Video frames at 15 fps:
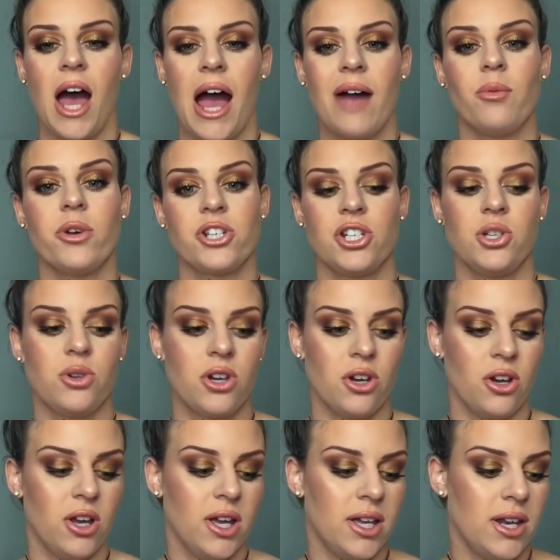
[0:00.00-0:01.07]
I wish you
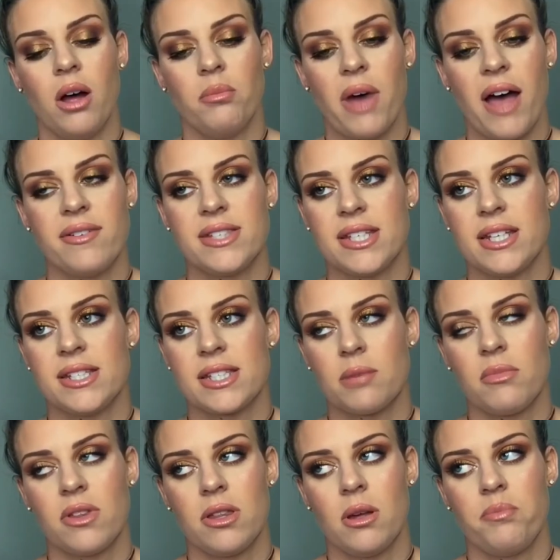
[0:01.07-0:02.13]
could. I've seen
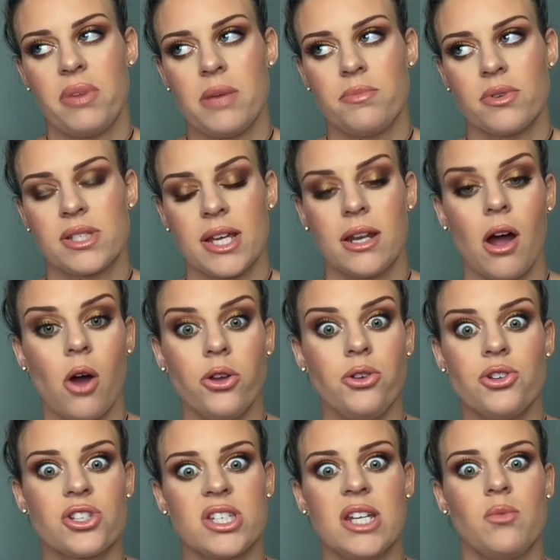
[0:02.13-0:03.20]
some of the people saying, oh,
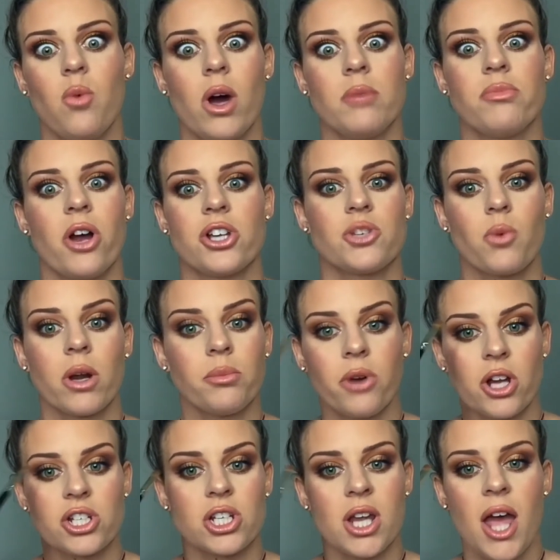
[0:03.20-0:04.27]
you just need one
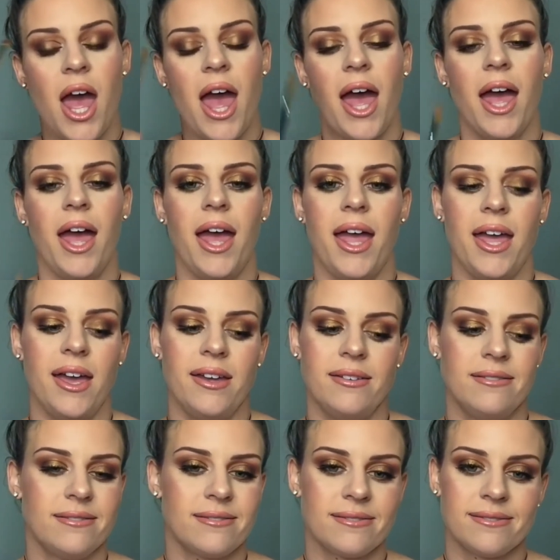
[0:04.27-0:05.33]
brush.
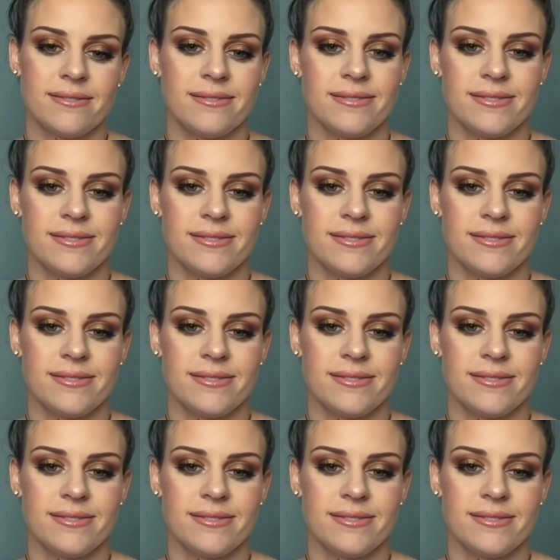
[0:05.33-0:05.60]
And